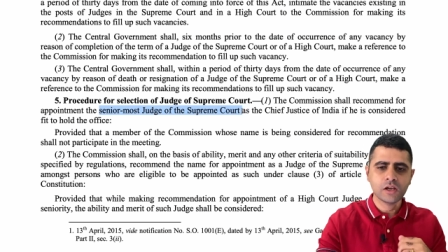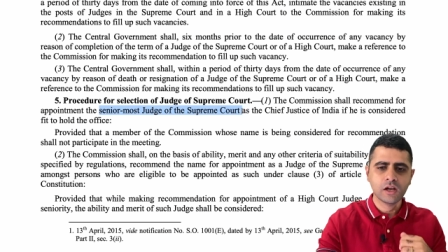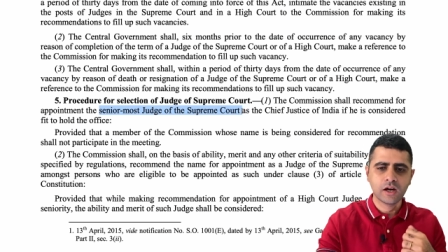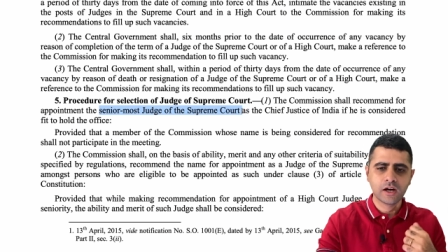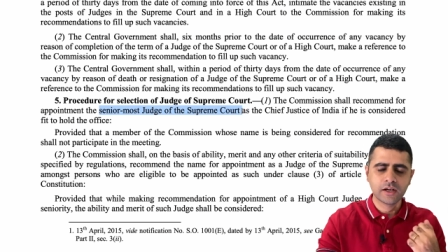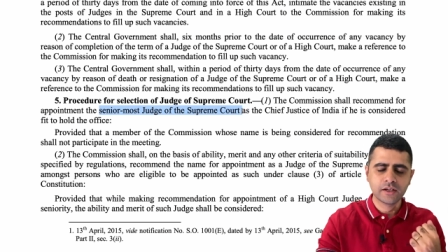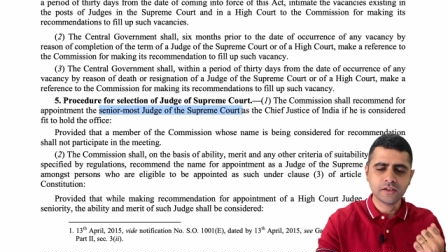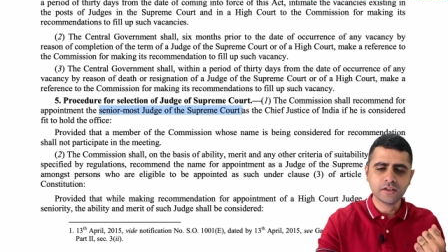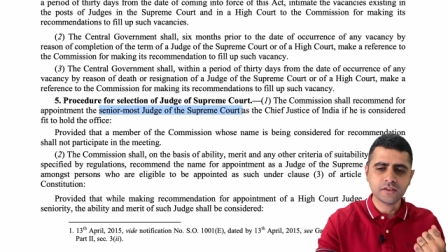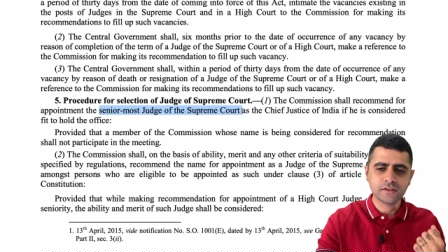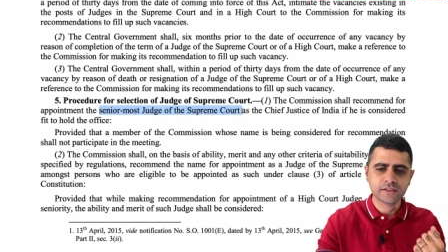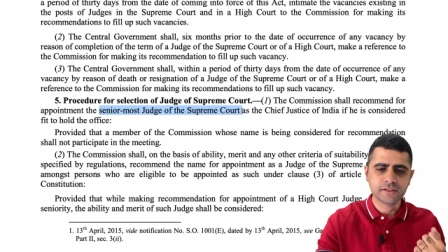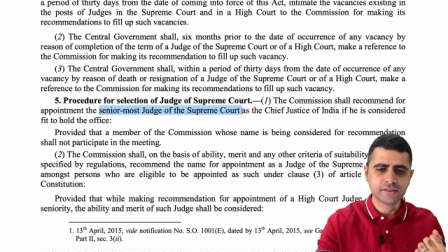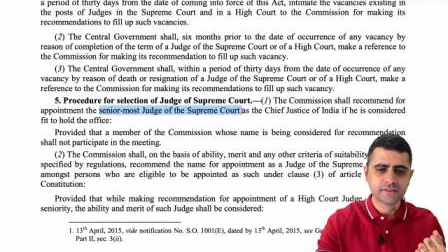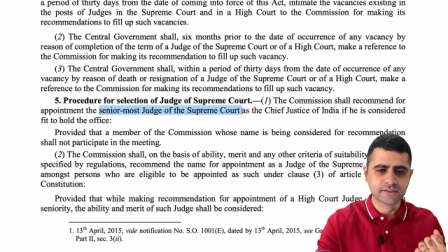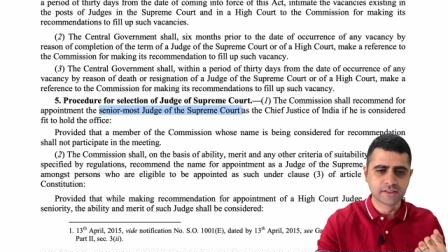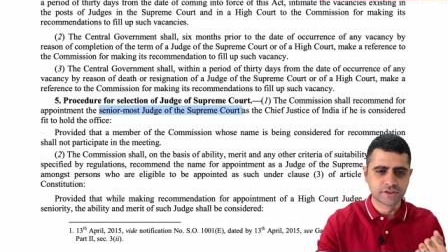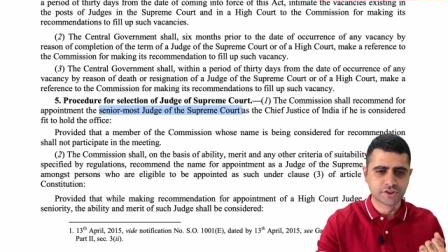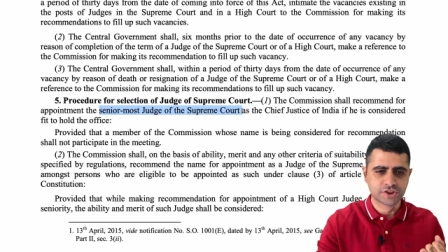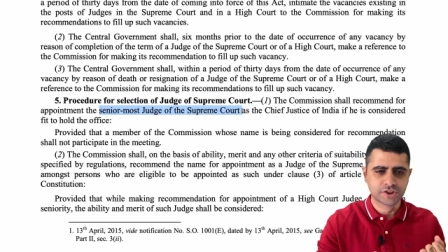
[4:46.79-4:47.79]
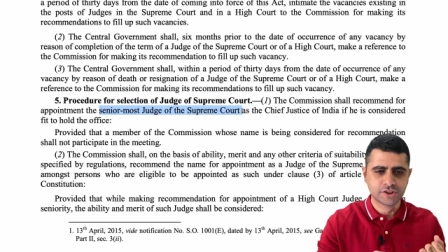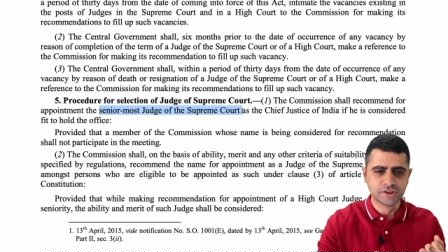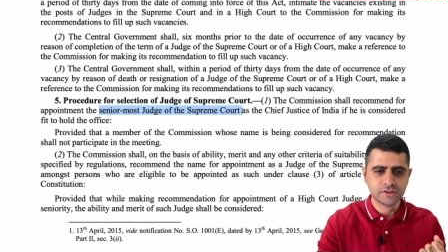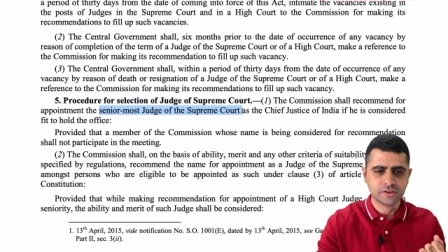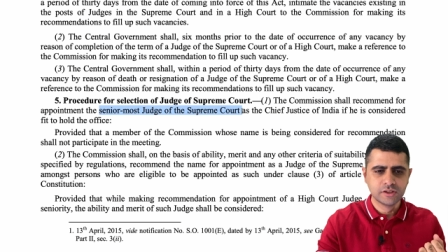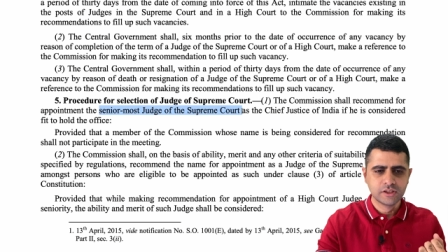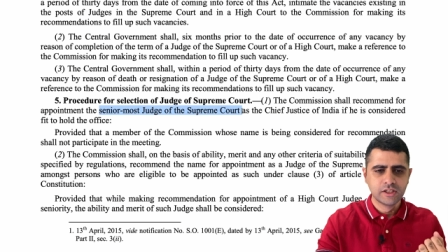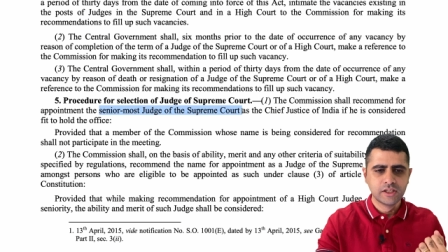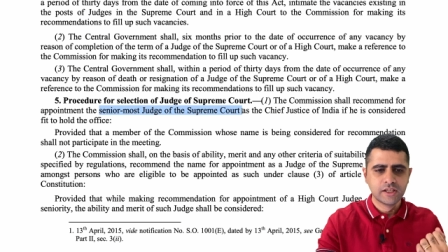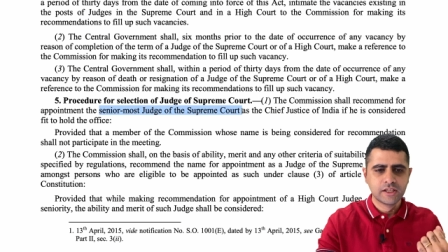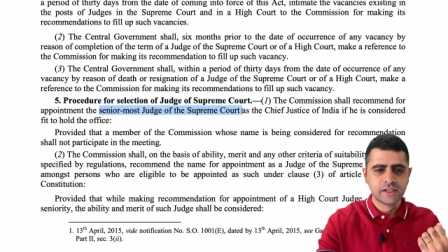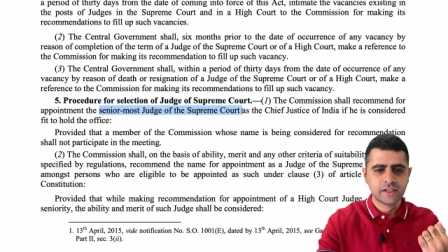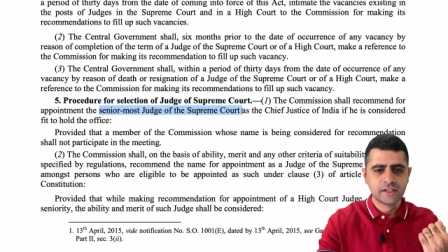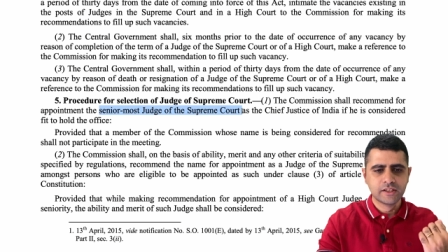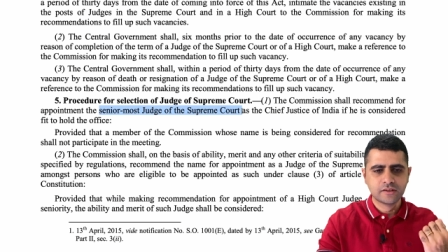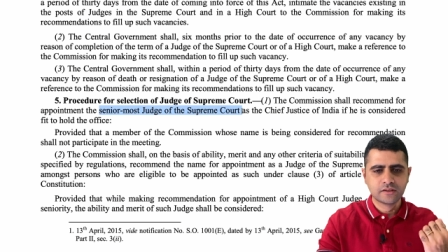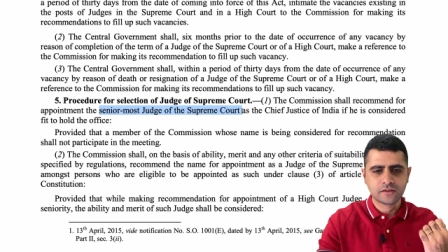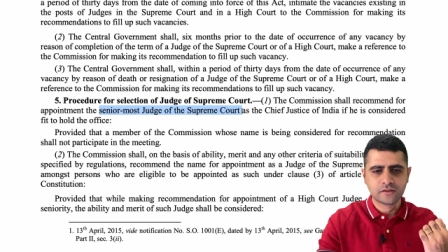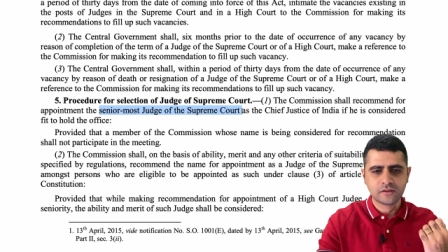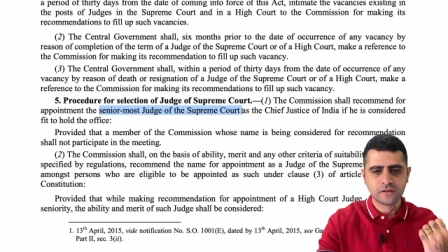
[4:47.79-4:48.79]
Under this section,
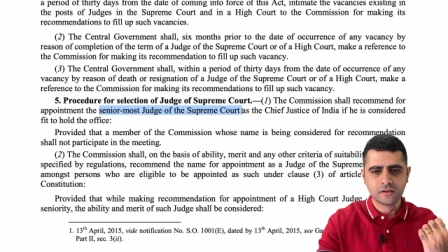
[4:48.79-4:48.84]
it